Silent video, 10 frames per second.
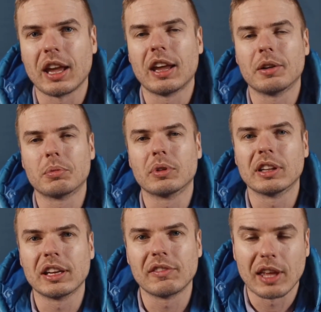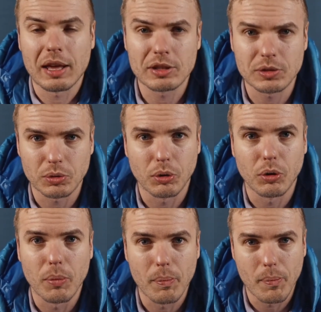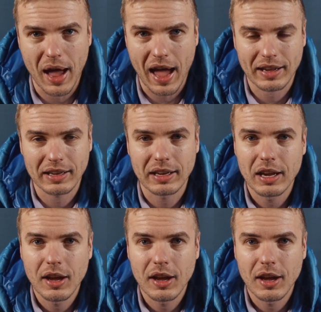and relieve that sore back.